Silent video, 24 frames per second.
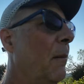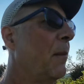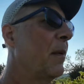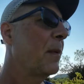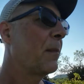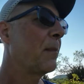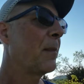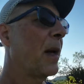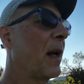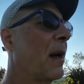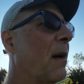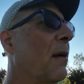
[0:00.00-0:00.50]

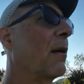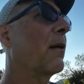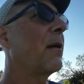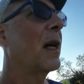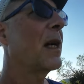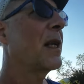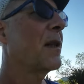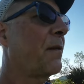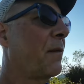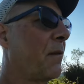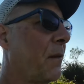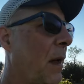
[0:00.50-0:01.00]
been better the
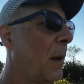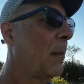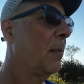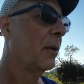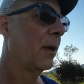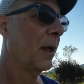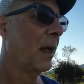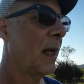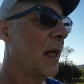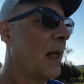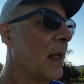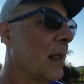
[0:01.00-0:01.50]
last couple
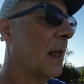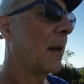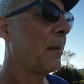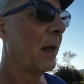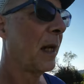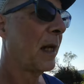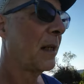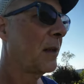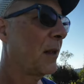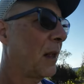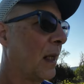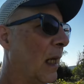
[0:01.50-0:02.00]
days I'm
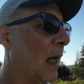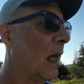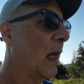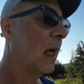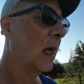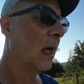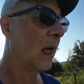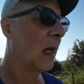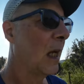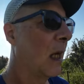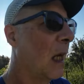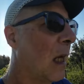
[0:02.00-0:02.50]
actually
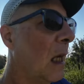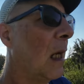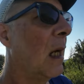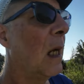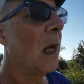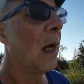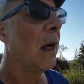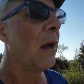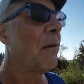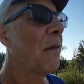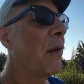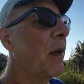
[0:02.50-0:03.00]

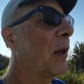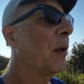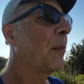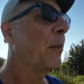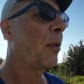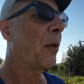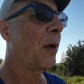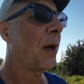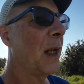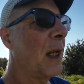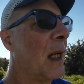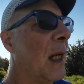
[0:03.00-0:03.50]
feeling
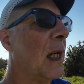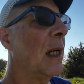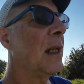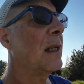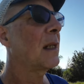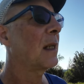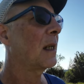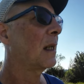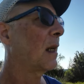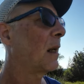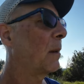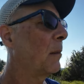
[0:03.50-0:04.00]
pretty
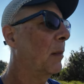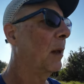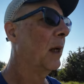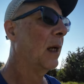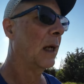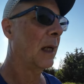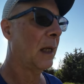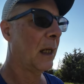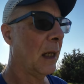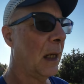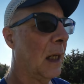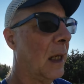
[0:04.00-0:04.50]
decent
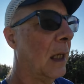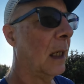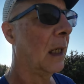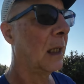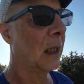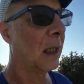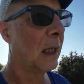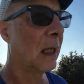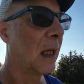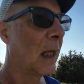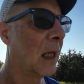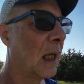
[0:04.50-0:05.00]
but uh,
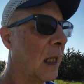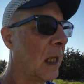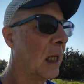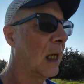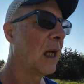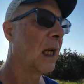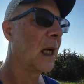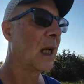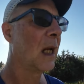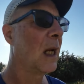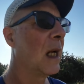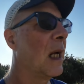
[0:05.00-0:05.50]

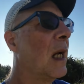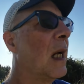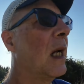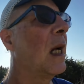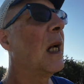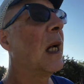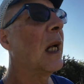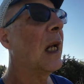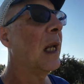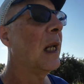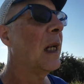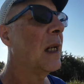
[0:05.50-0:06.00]

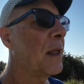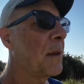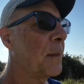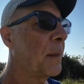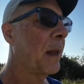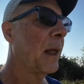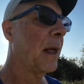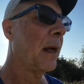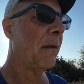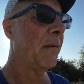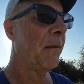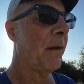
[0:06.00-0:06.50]
it has
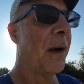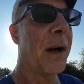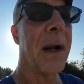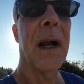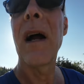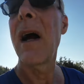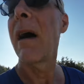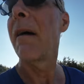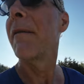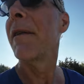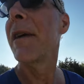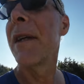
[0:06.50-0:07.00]
become very
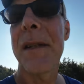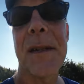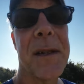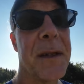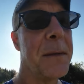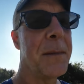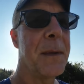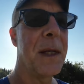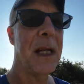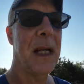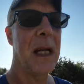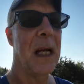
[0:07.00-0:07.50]
obvious to
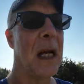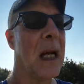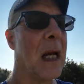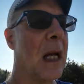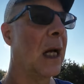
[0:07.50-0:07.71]
me